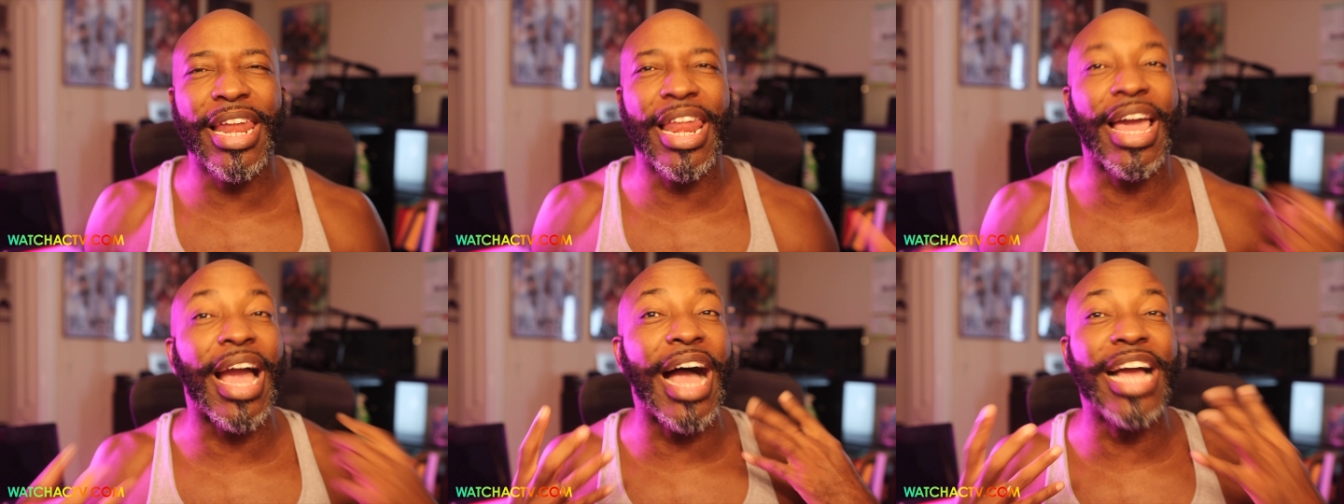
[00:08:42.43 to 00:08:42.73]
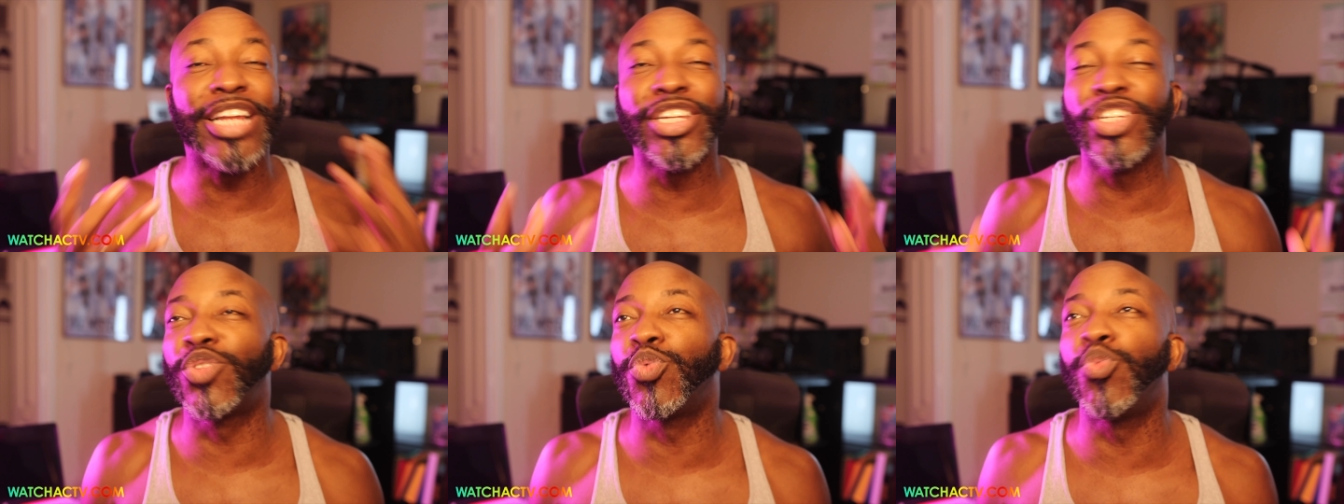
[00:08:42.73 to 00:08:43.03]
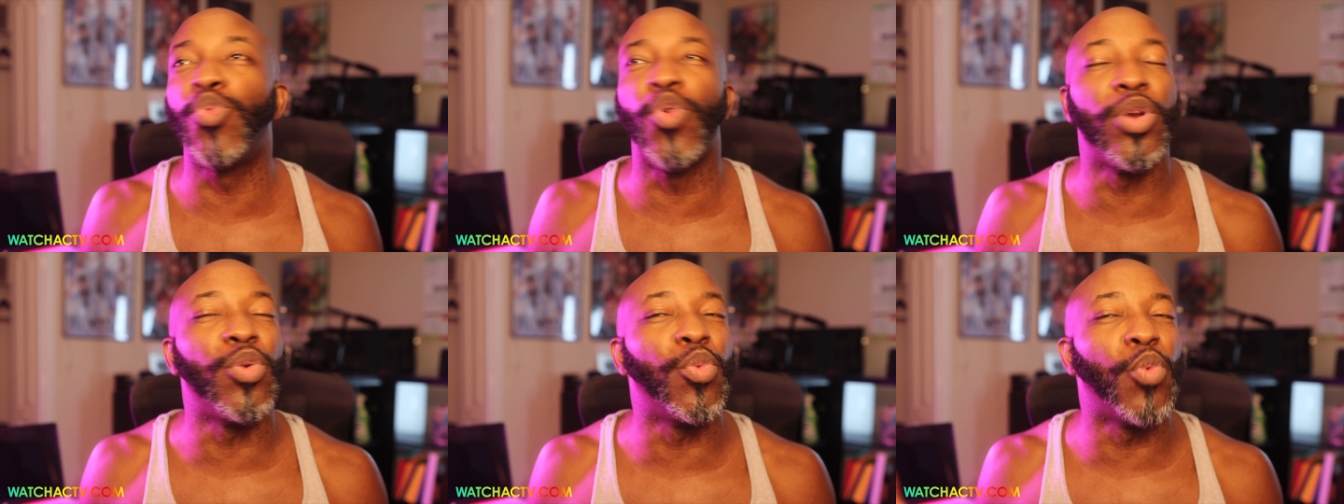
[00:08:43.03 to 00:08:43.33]
Like, I just
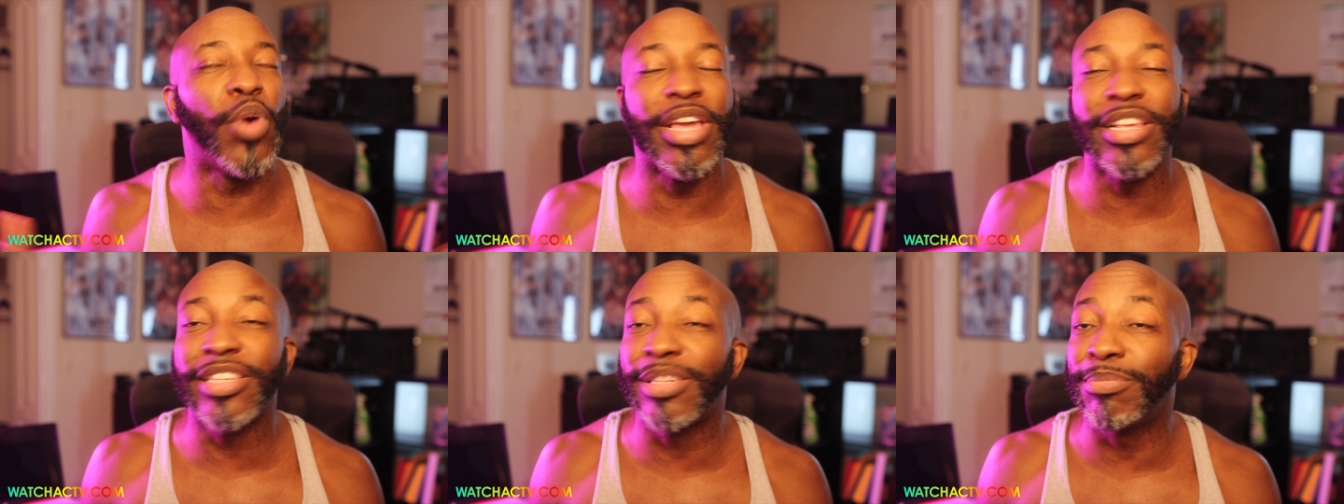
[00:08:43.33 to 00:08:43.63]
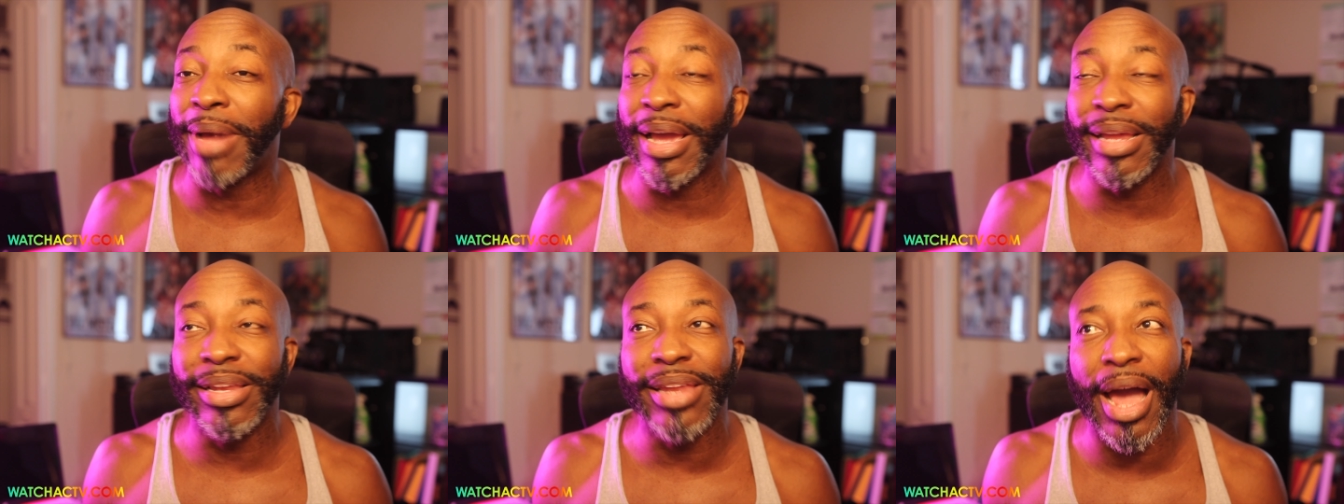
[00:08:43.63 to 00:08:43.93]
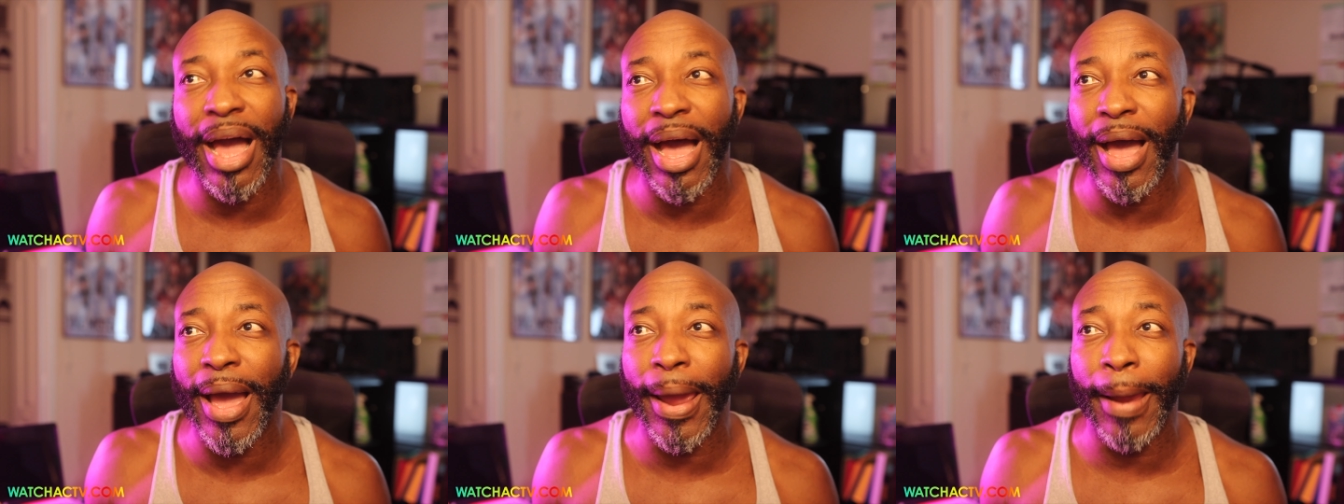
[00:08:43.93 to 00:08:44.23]
wouldn't waste my
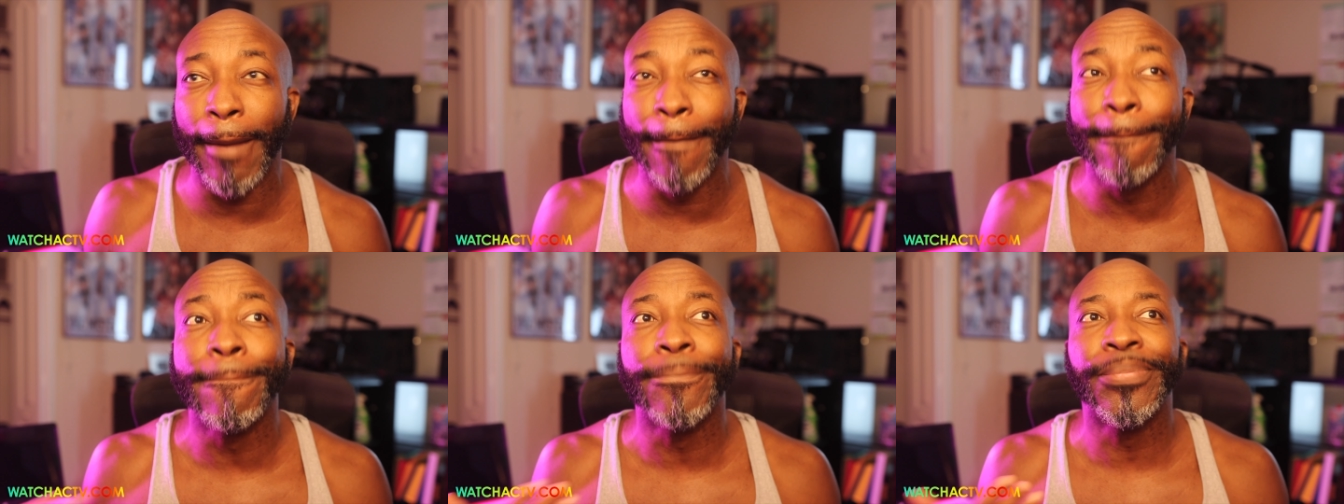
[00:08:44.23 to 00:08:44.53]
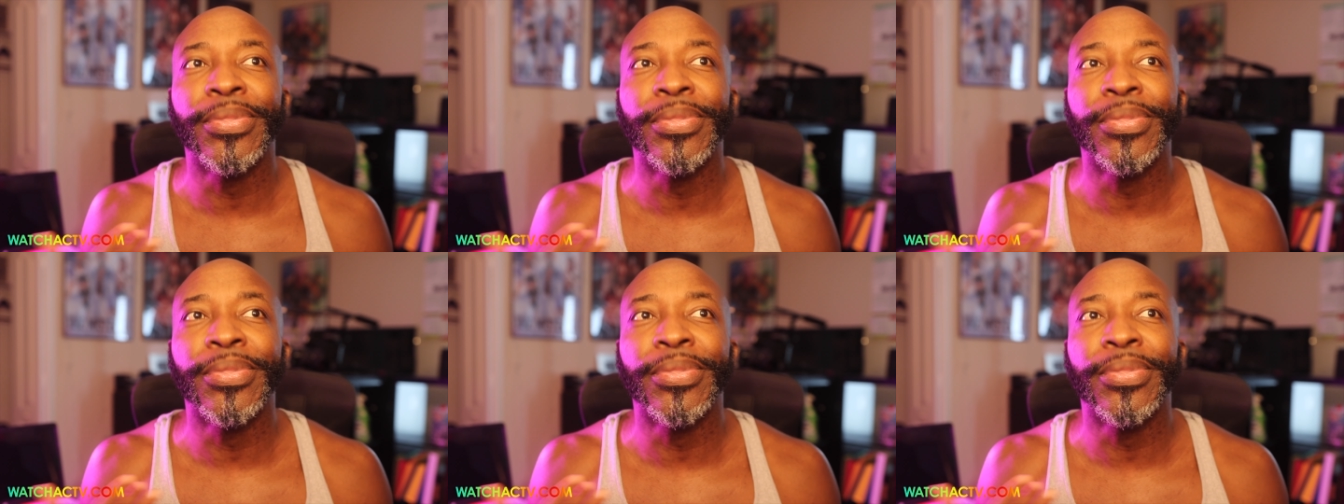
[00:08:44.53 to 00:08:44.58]
time.